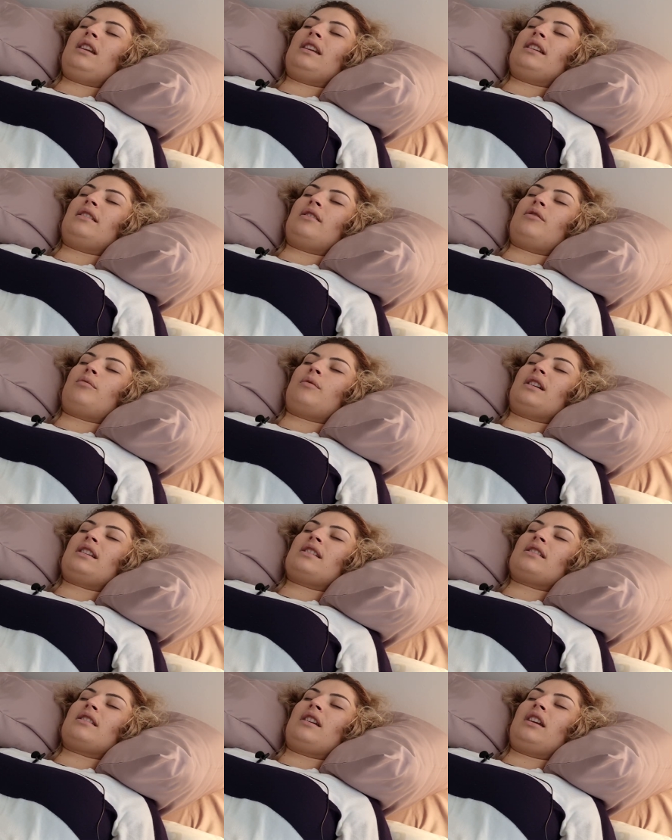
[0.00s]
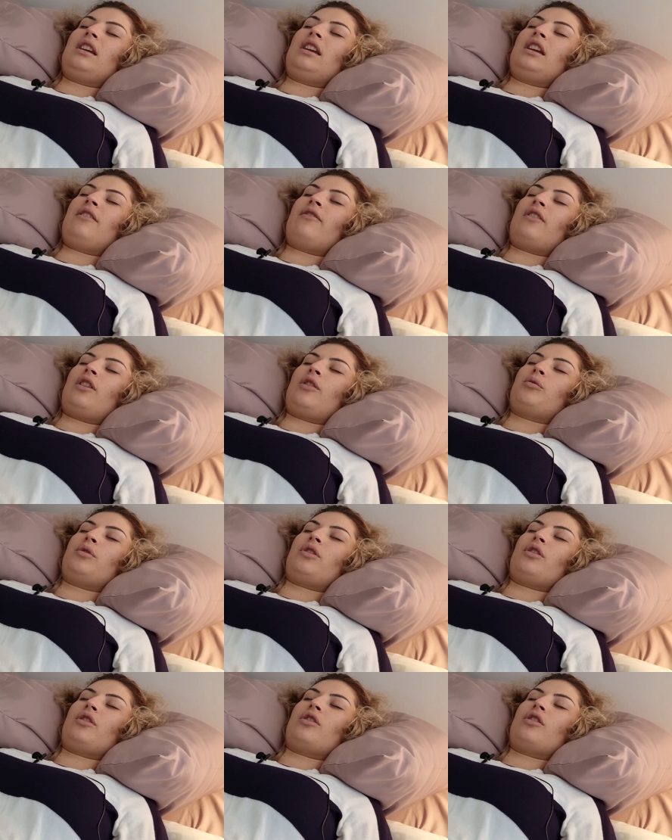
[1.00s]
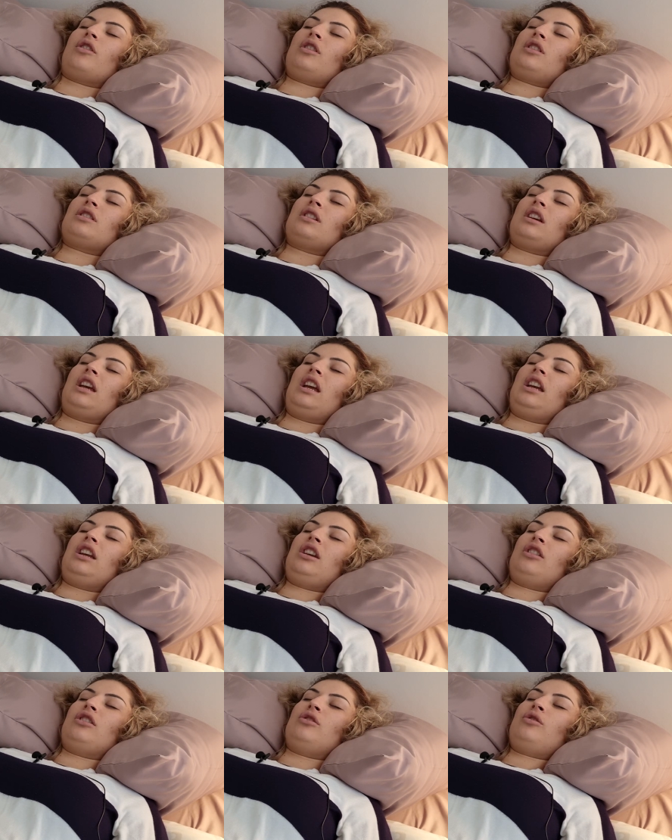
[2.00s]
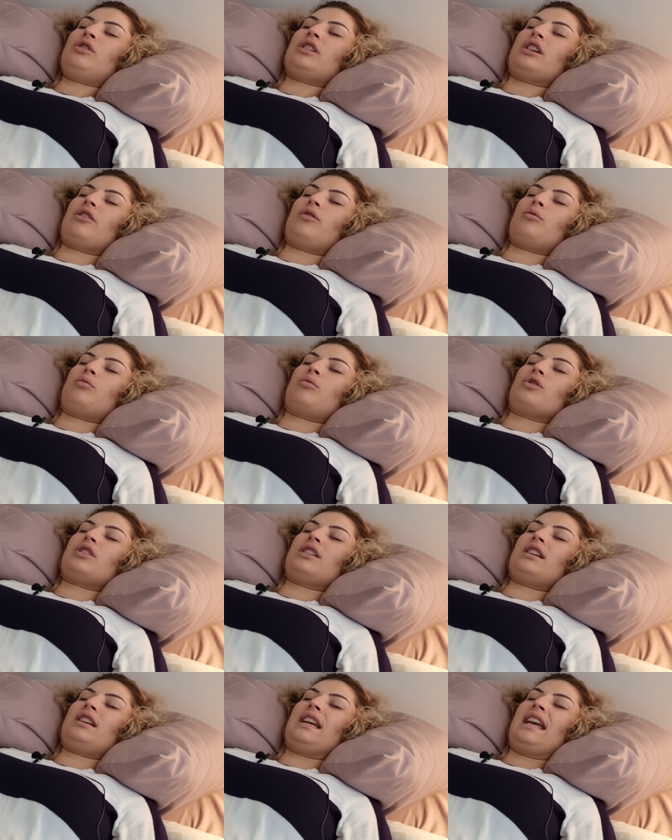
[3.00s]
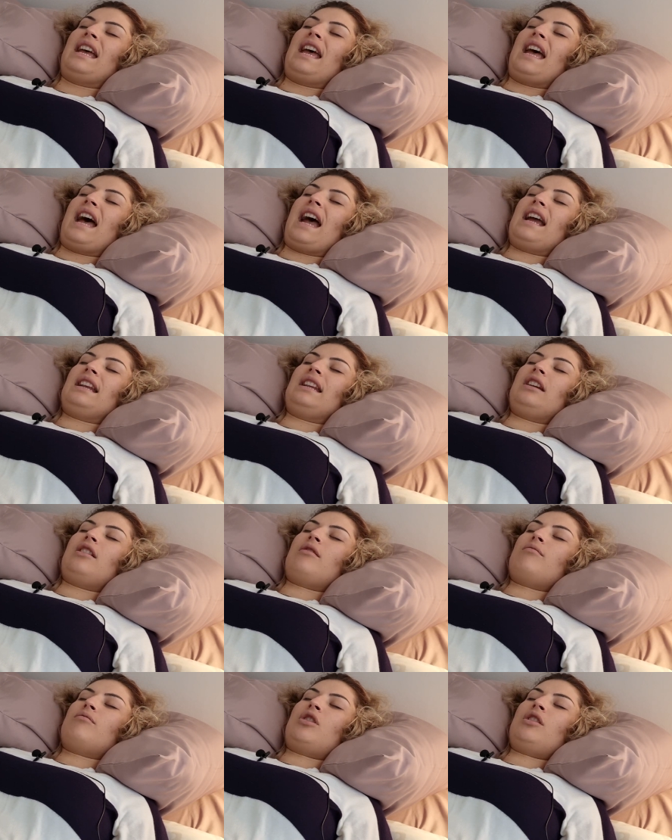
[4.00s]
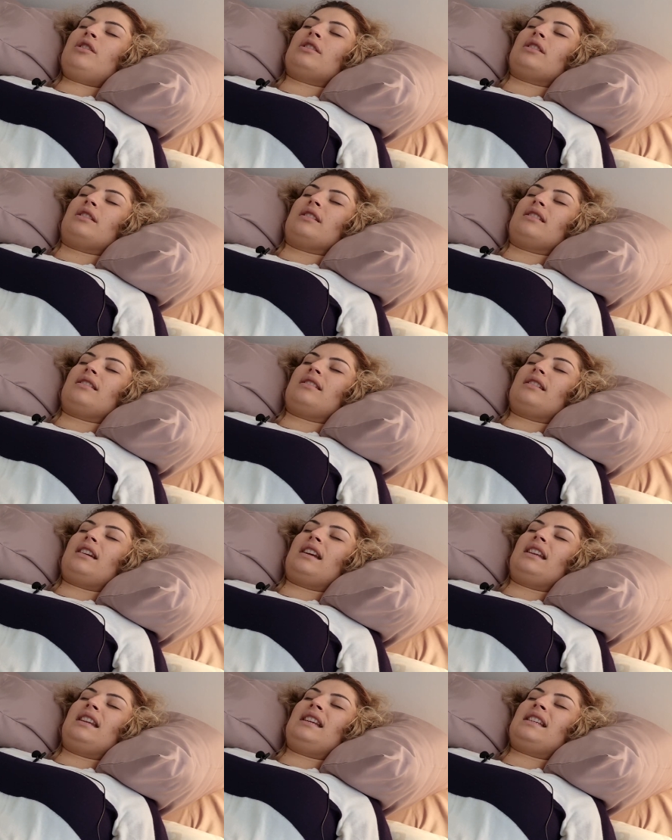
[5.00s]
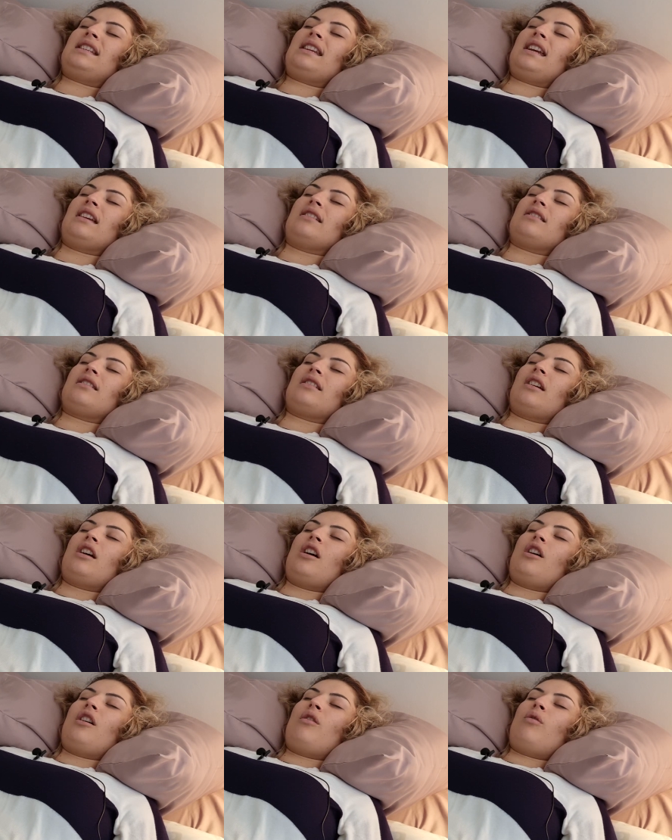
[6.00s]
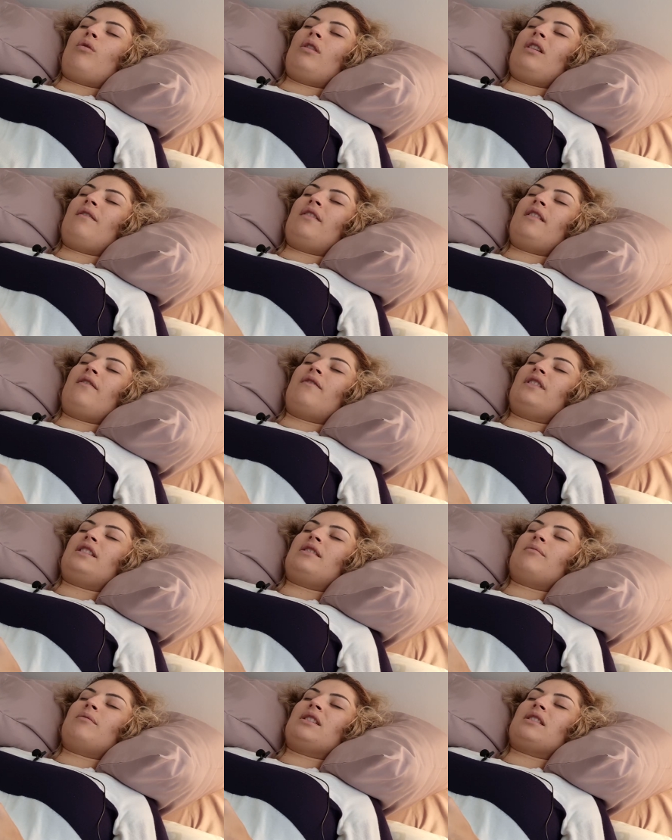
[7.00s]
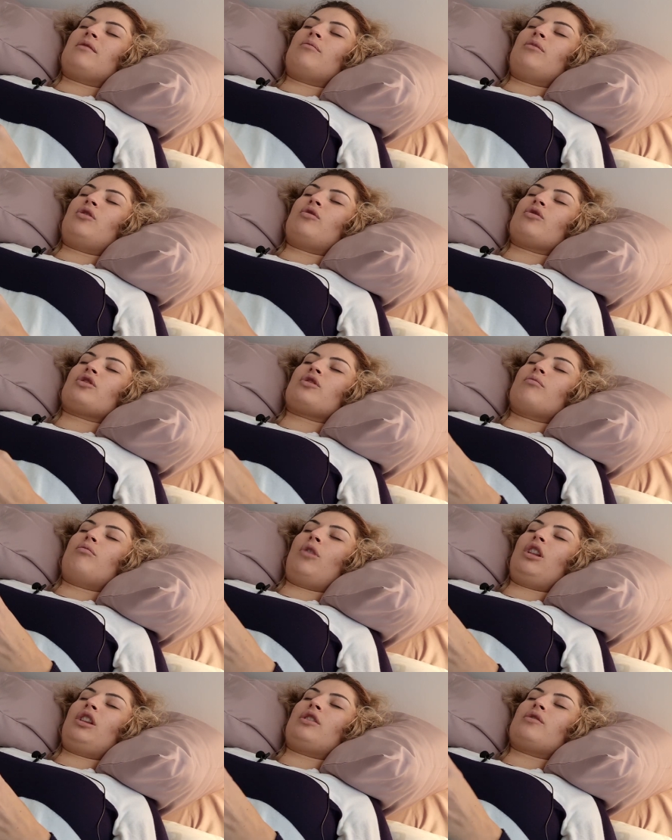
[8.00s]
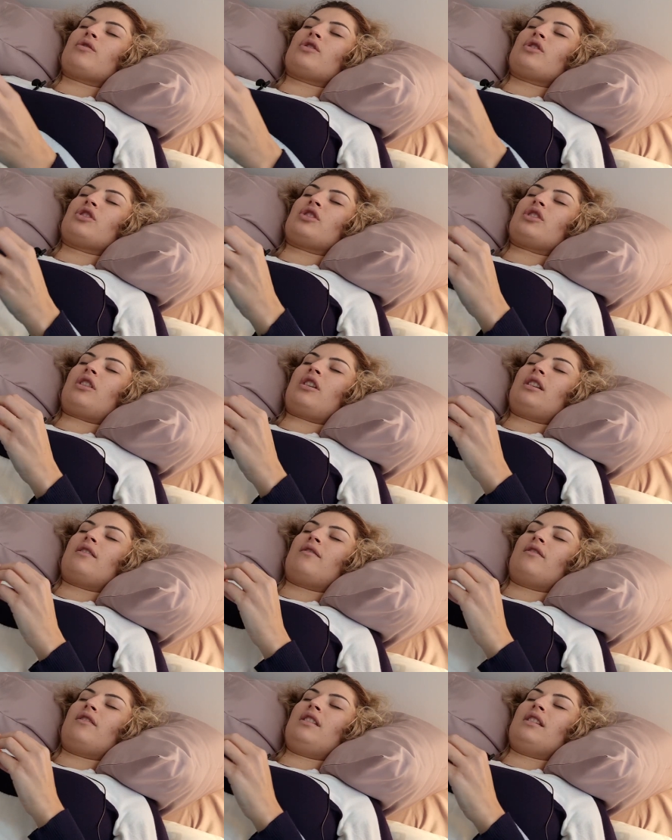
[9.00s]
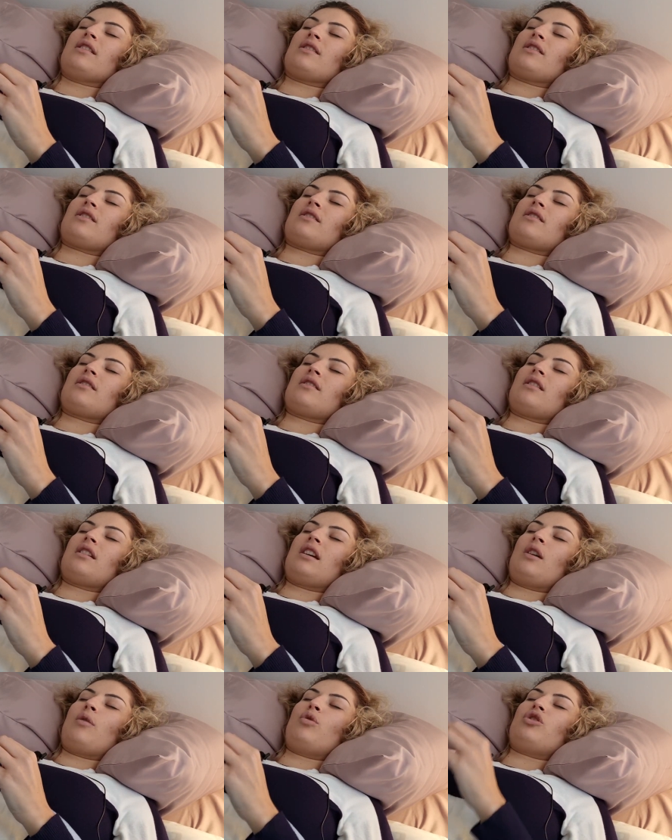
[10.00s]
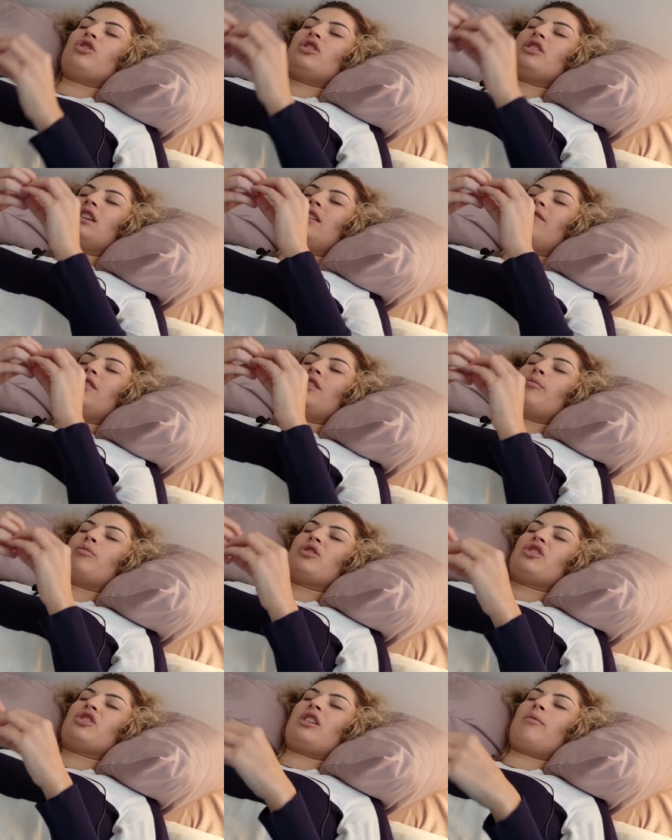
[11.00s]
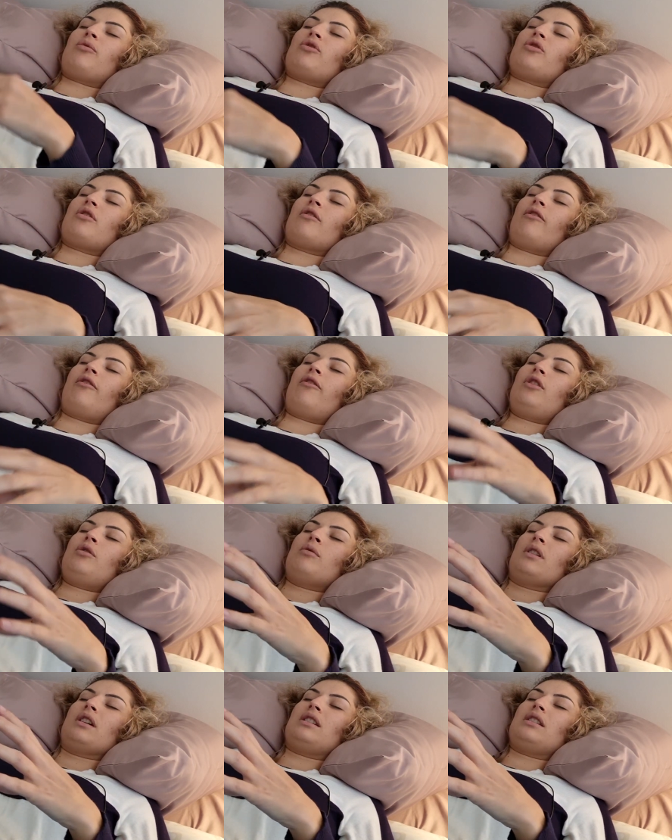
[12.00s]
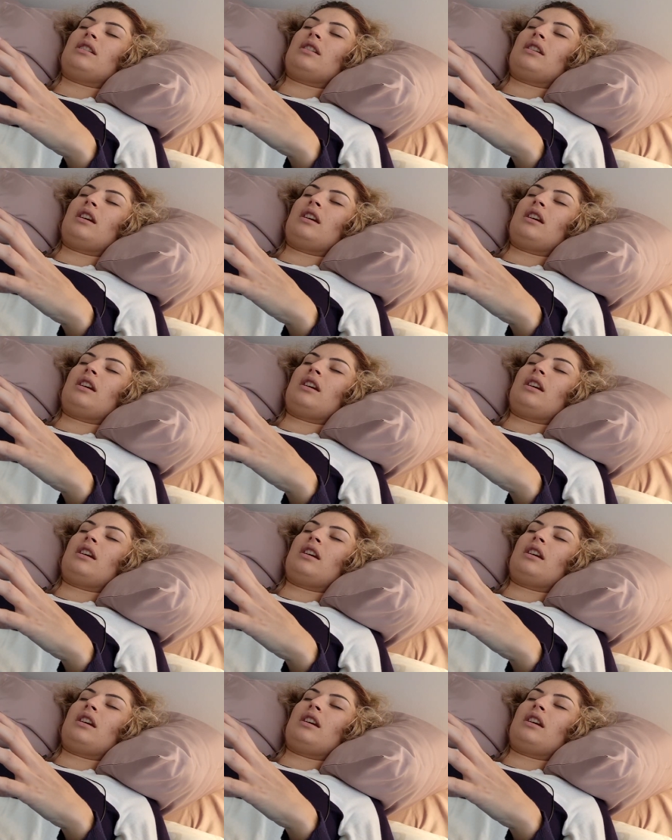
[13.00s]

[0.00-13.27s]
he did was he felt with the heart, he looked at the water, and he commanded it. And he said, all of the vitamins and minerals and molecules inside of this, which is giving the perception of fluid,